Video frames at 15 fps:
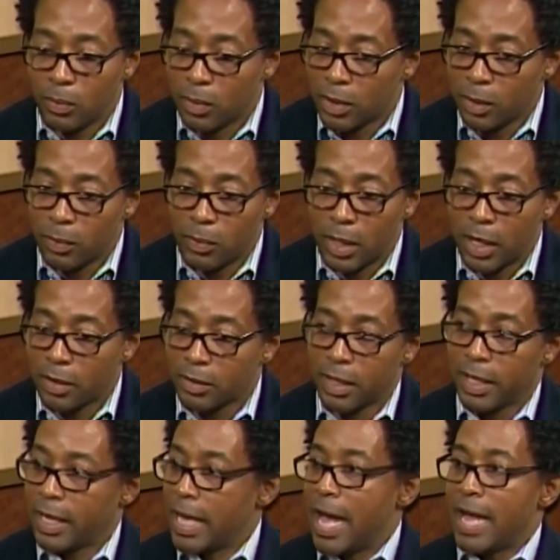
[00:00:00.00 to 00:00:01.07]
what else
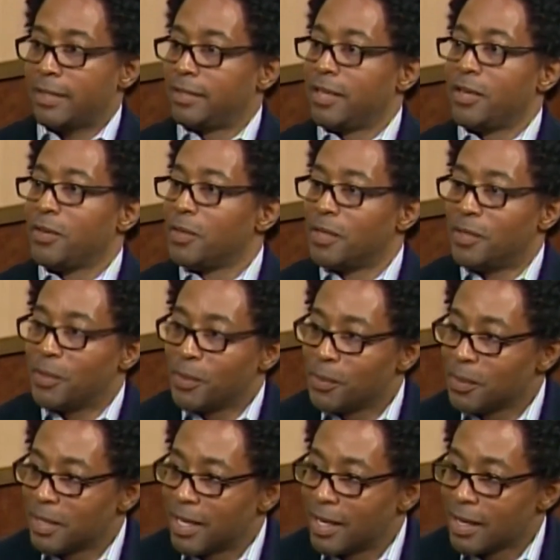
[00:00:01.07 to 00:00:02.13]
can God tell you to
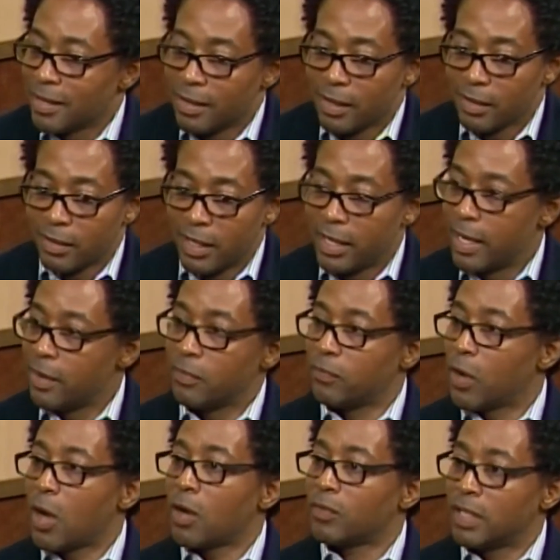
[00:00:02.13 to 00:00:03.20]
do other than get
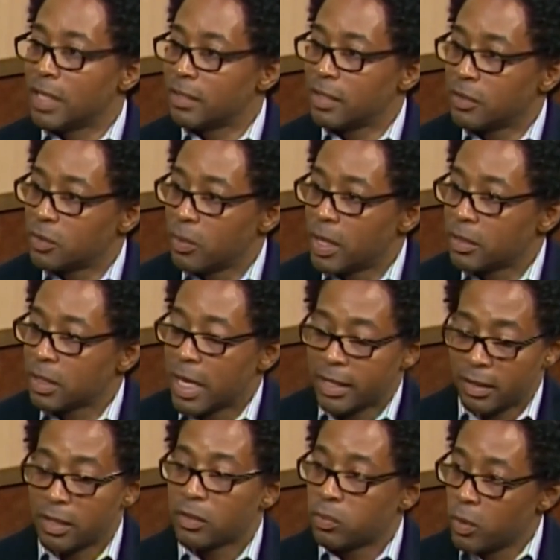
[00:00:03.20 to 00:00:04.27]
involved in a situation
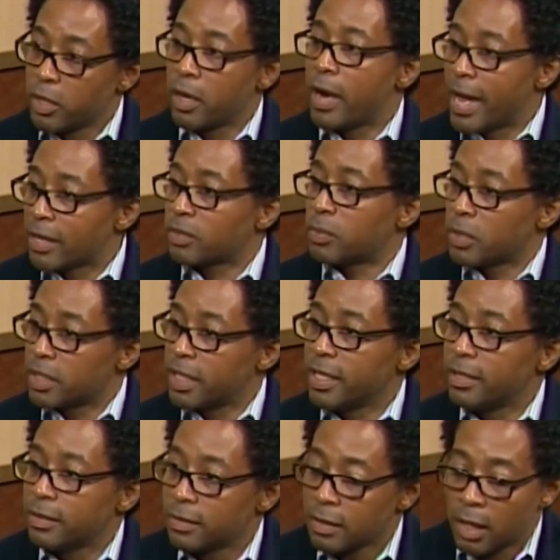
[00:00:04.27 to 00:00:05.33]
like this where your
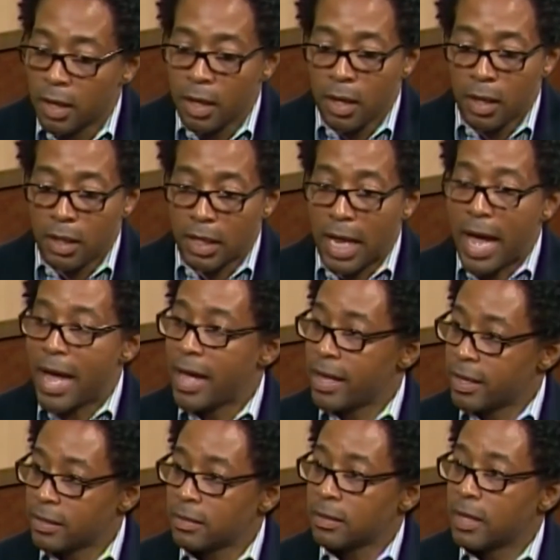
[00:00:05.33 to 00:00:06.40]
expertise
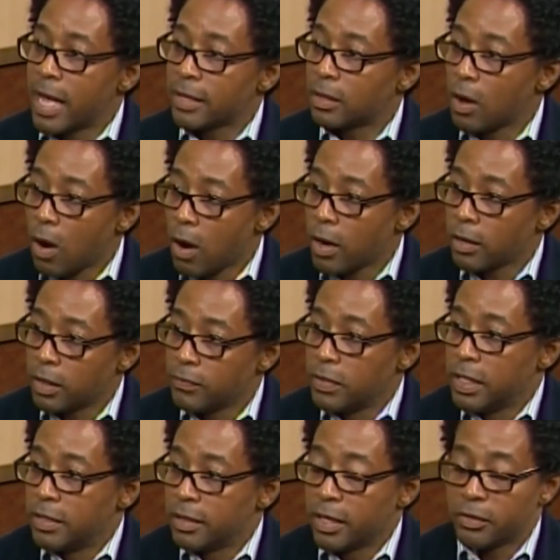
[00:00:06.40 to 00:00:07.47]
lies at the heart of
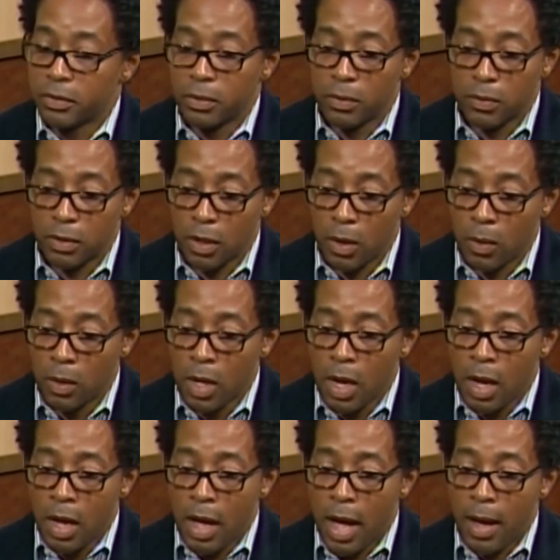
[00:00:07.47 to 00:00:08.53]
these issues. So
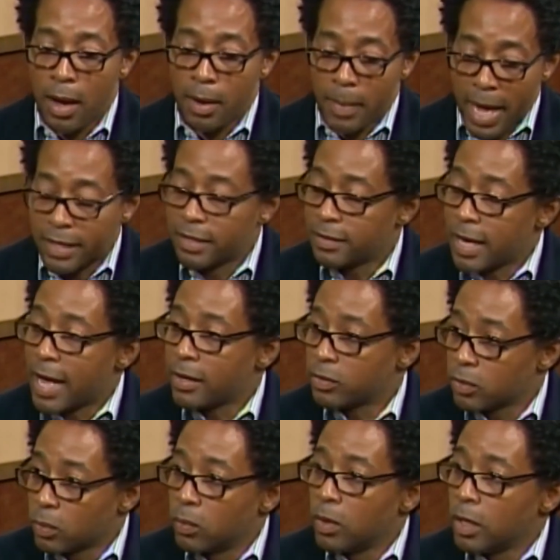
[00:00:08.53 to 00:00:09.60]
I decided
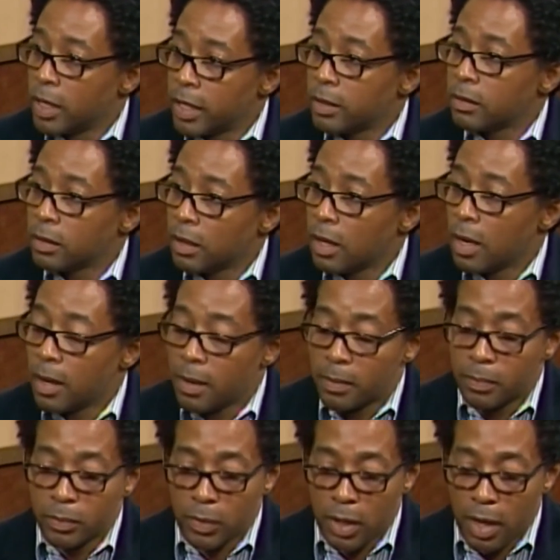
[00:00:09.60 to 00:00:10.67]
to
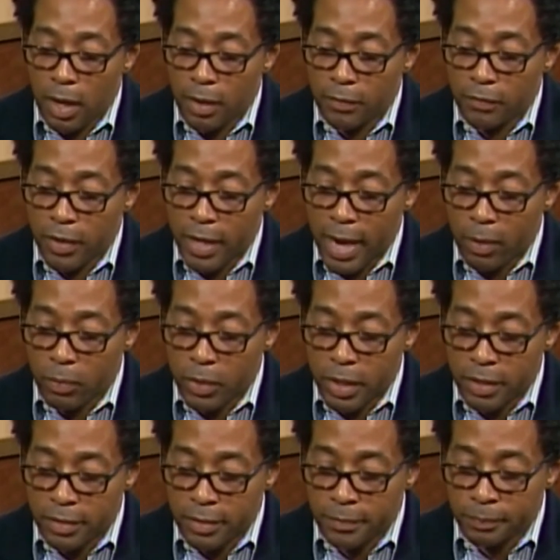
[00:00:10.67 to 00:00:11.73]
run for that
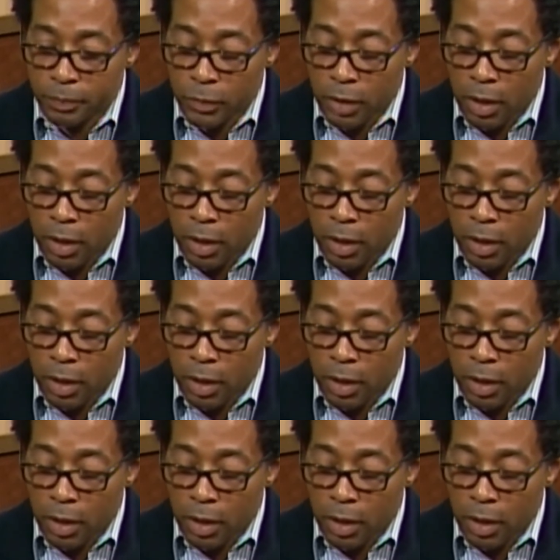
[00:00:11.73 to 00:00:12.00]
reason.